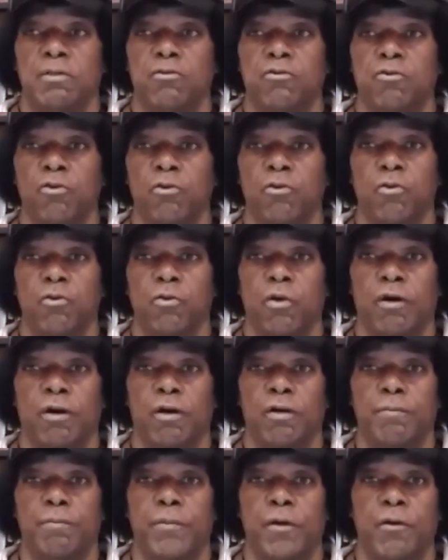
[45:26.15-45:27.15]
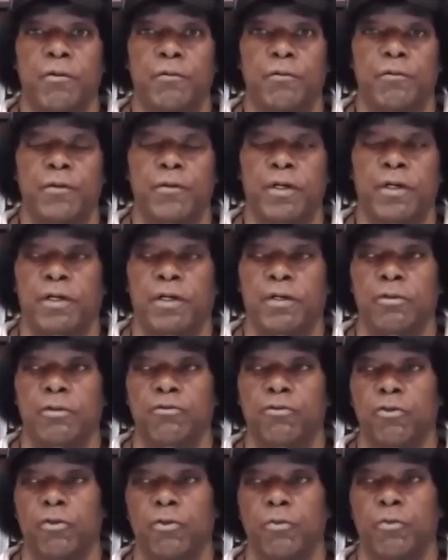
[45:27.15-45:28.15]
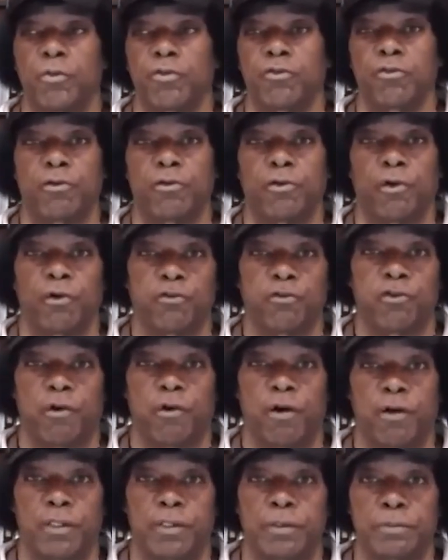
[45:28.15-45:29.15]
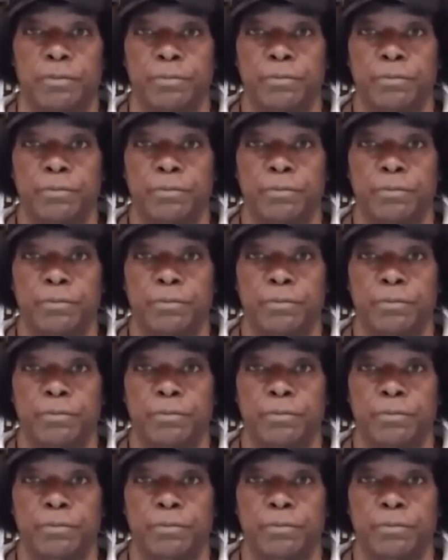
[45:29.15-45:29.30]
to both do what you call charting.